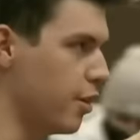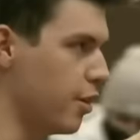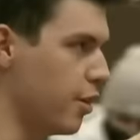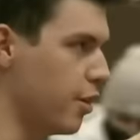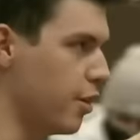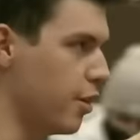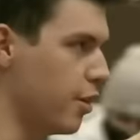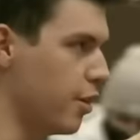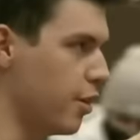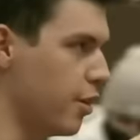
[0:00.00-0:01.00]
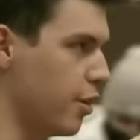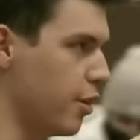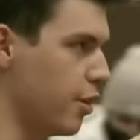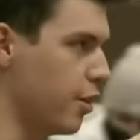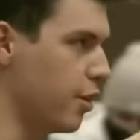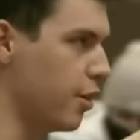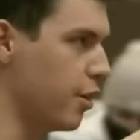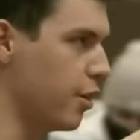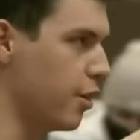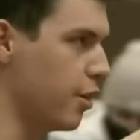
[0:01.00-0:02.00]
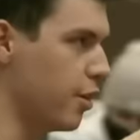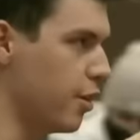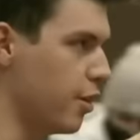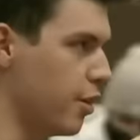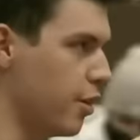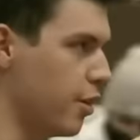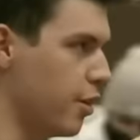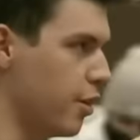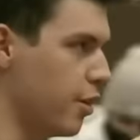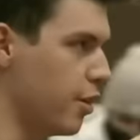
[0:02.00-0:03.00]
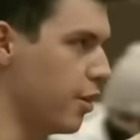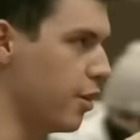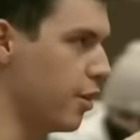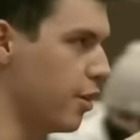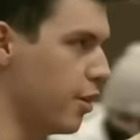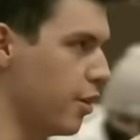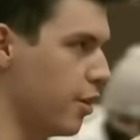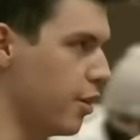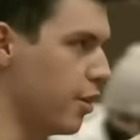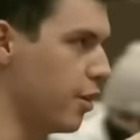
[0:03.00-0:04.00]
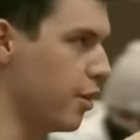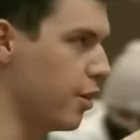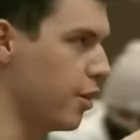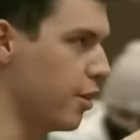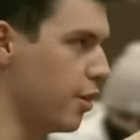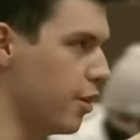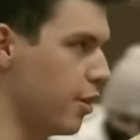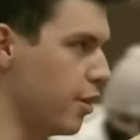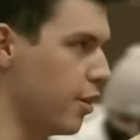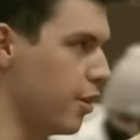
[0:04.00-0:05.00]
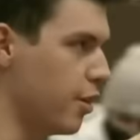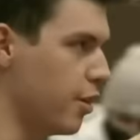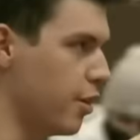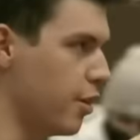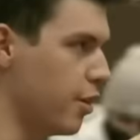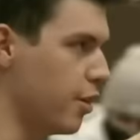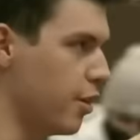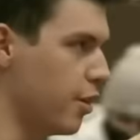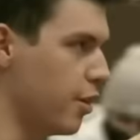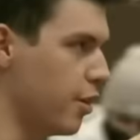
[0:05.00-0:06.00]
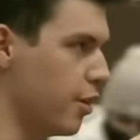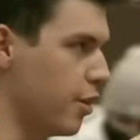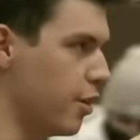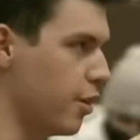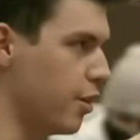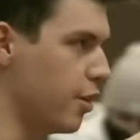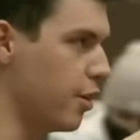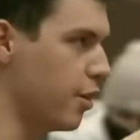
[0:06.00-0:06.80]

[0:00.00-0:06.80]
The person shown says nothing.